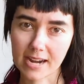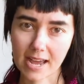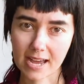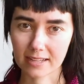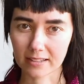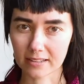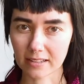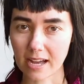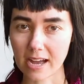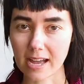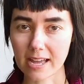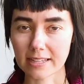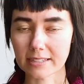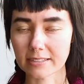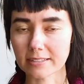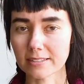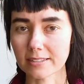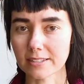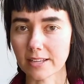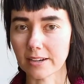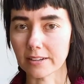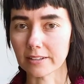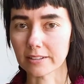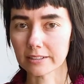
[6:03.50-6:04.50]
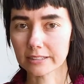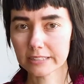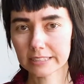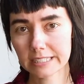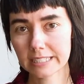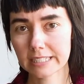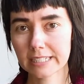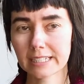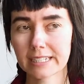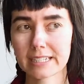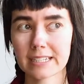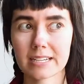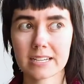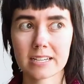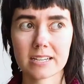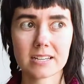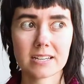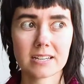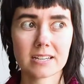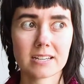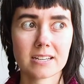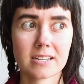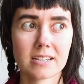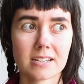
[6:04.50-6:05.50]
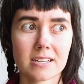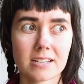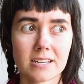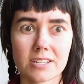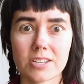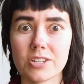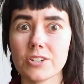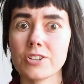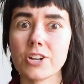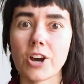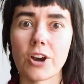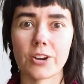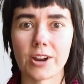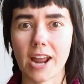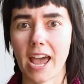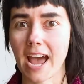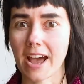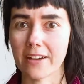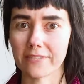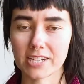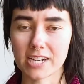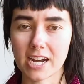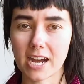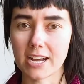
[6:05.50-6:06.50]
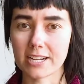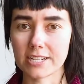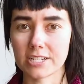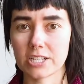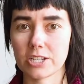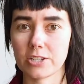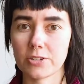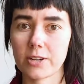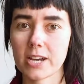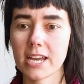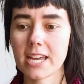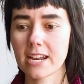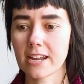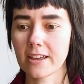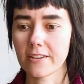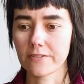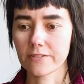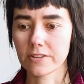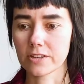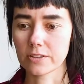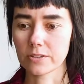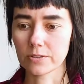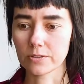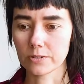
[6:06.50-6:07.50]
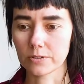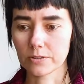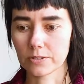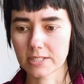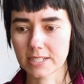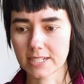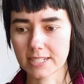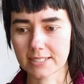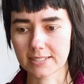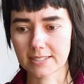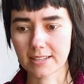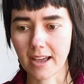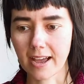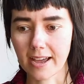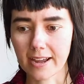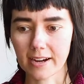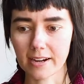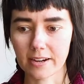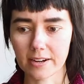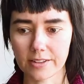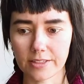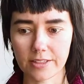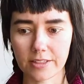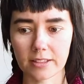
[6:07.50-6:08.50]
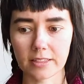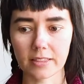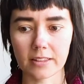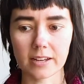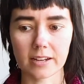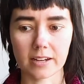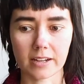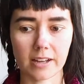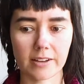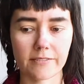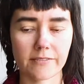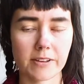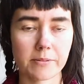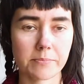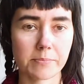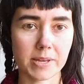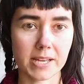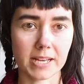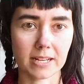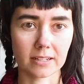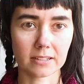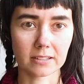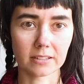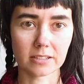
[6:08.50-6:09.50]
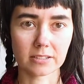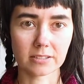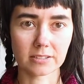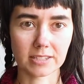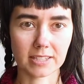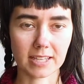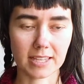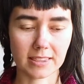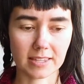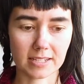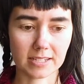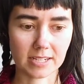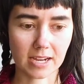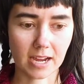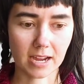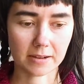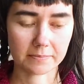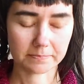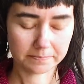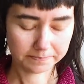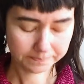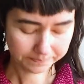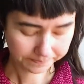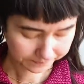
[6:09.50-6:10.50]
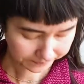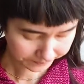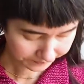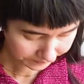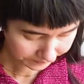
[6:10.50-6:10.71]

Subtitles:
neckline, so you don't have to undo it if you desire the look of it being closed at the top.